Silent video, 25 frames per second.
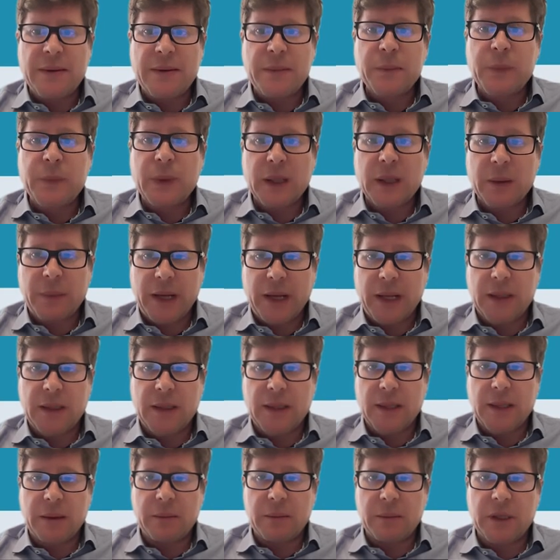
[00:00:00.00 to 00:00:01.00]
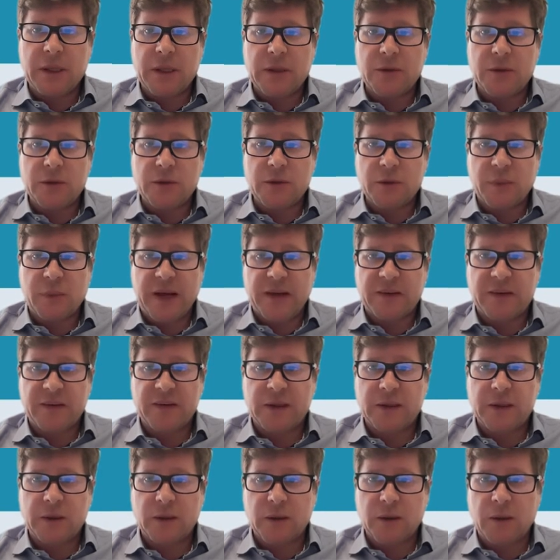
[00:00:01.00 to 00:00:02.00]
implement them into
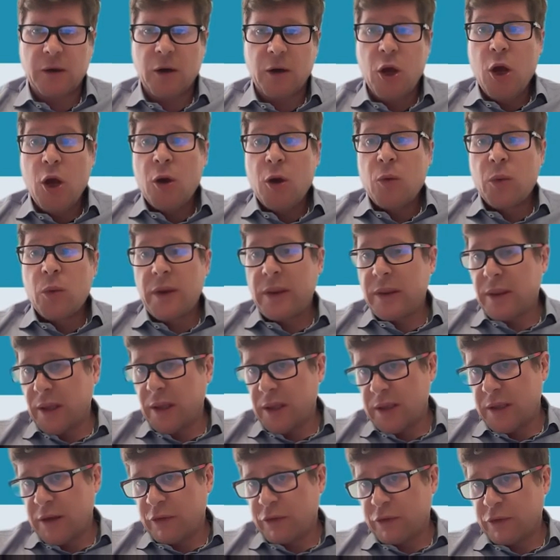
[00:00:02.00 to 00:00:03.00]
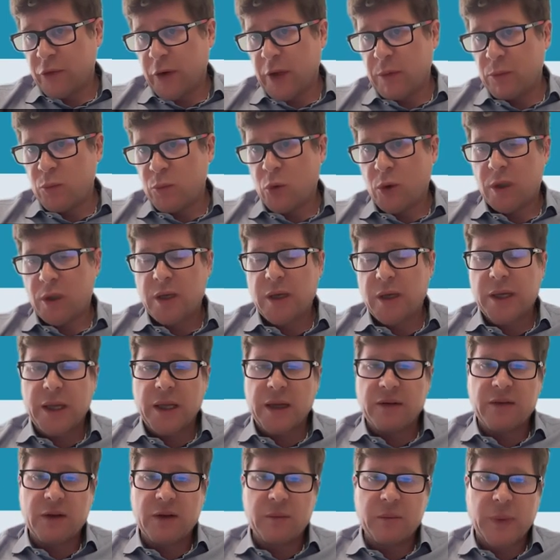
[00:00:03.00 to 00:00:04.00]
domestic law within the framework
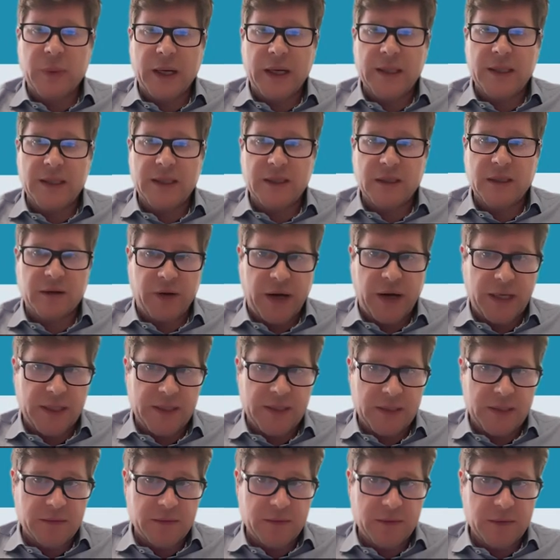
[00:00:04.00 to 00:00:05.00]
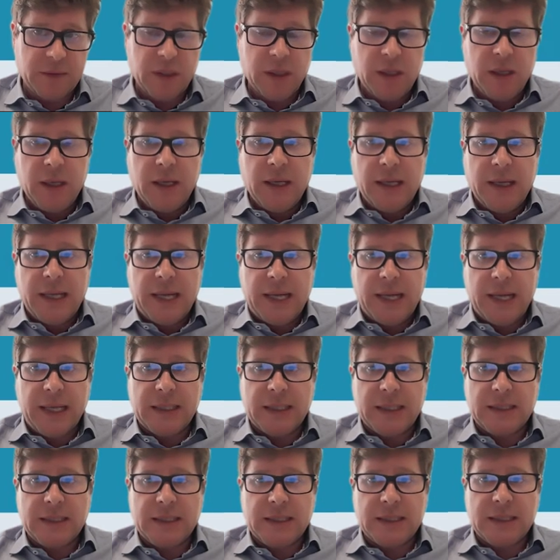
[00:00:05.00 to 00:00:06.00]
given by the directive.
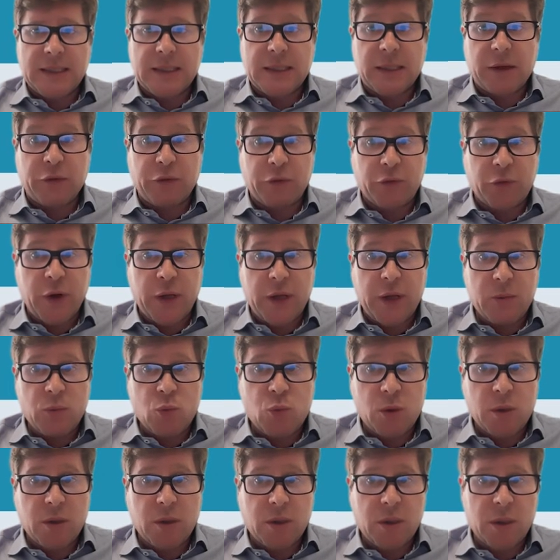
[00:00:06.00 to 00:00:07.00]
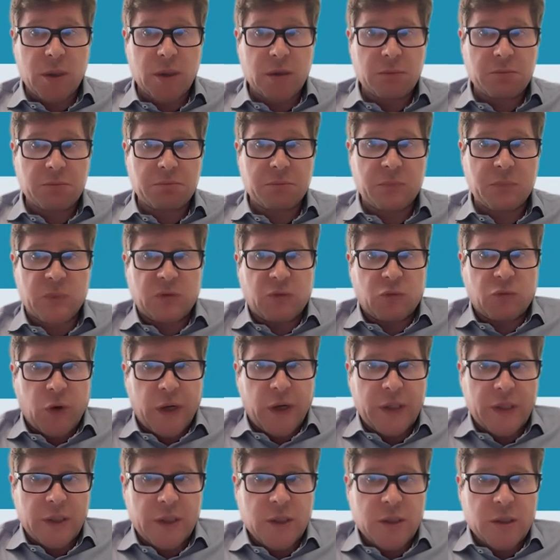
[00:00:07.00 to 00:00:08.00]
And the framework,
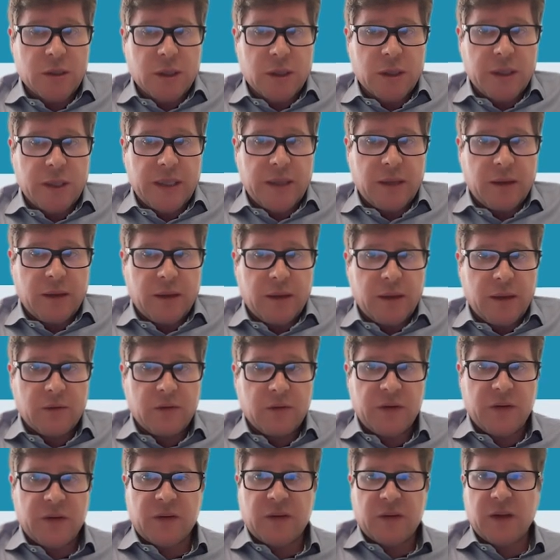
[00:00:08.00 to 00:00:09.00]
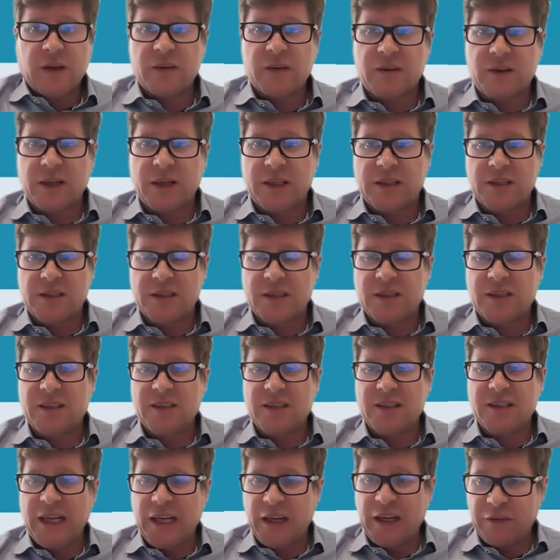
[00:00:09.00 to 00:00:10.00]
traditional legal theory says that
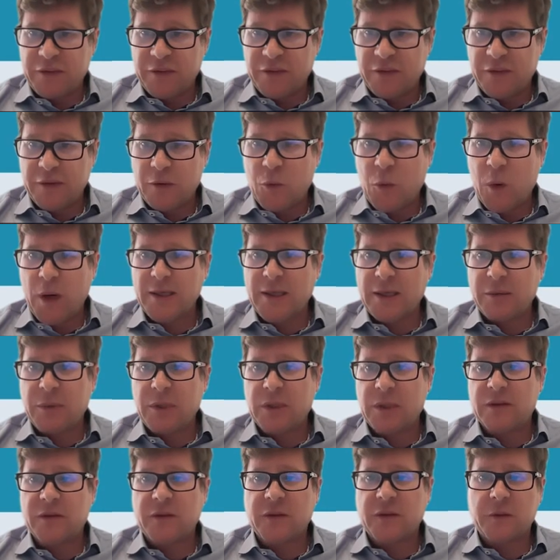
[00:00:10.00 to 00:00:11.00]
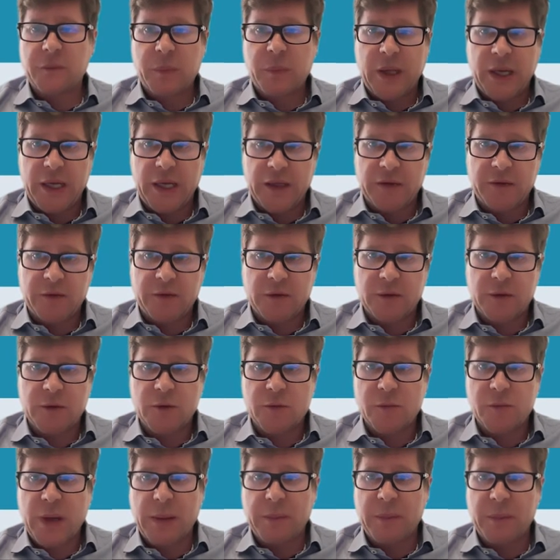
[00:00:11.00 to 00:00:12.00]
leaves quite a bit of space
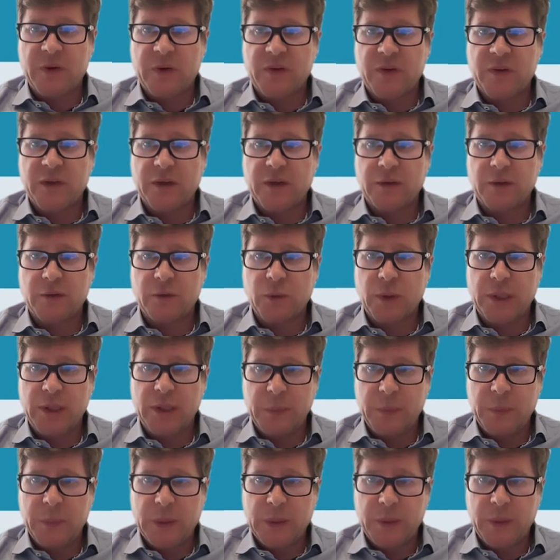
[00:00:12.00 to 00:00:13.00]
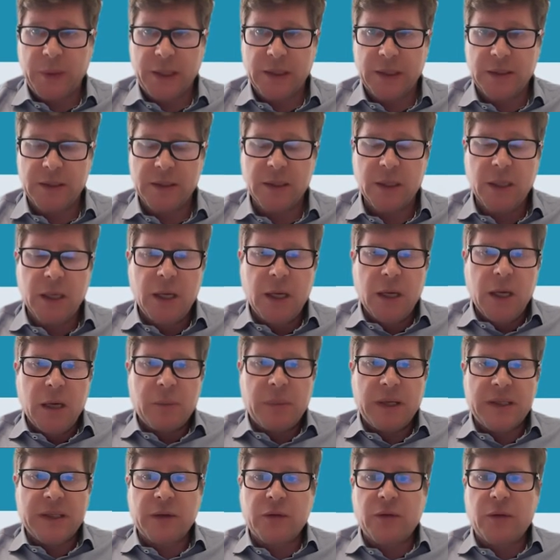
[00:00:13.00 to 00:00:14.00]
to member states to implement.
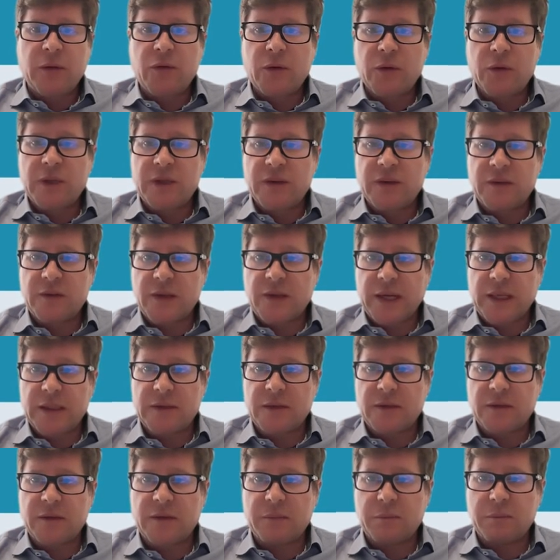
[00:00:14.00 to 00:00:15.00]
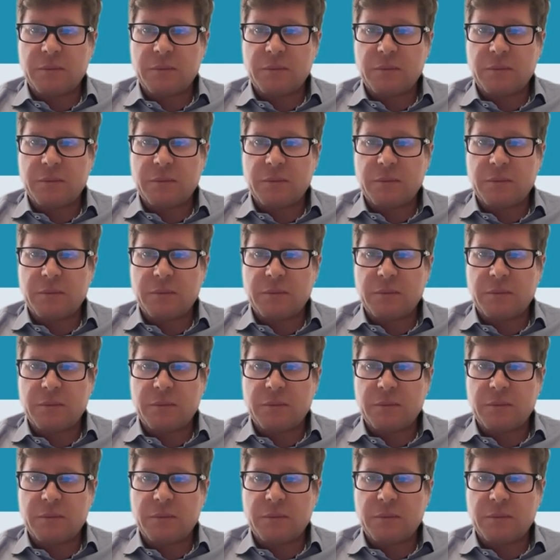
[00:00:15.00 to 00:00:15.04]
But the truth is that